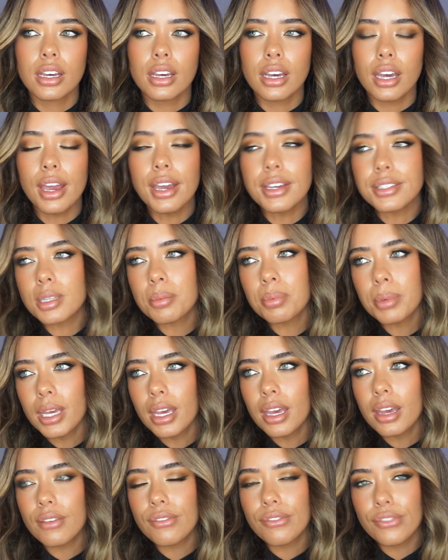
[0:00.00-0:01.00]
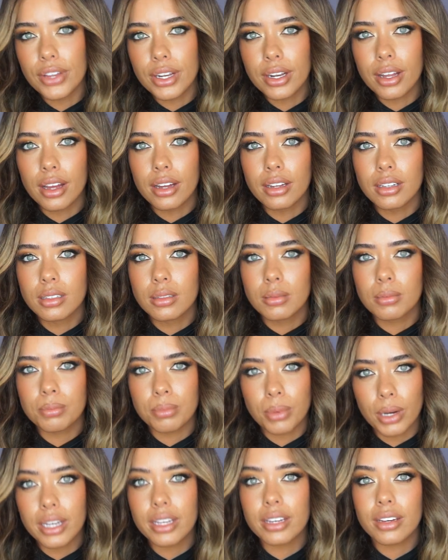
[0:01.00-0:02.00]
it's a bit thinner,
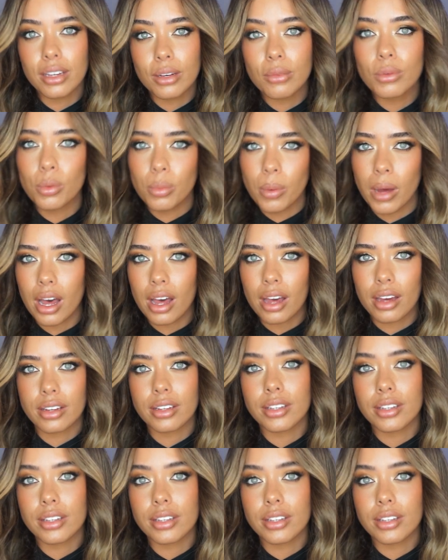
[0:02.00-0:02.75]
but it will work.